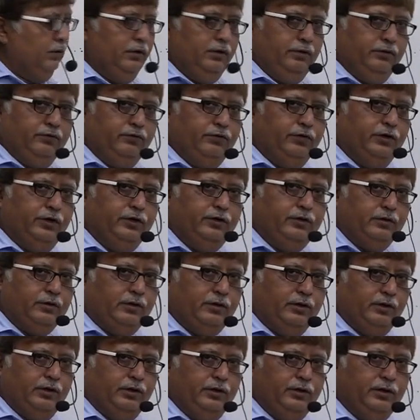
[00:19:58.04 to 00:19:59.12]
is it
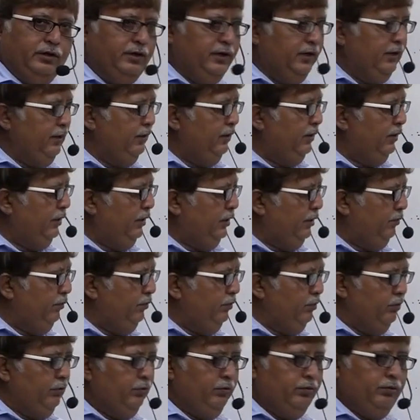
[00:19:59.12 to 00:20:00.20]
clear and have
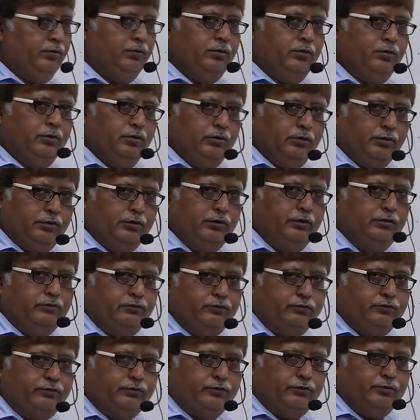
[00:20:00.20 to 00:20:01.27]
you
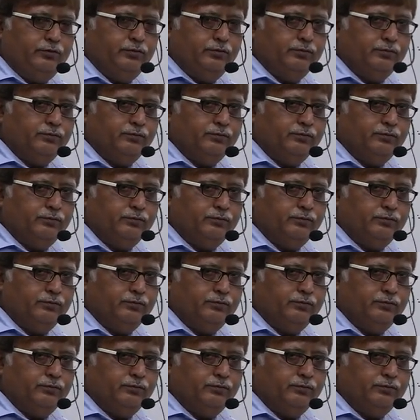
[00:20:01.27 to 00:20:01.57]
noticed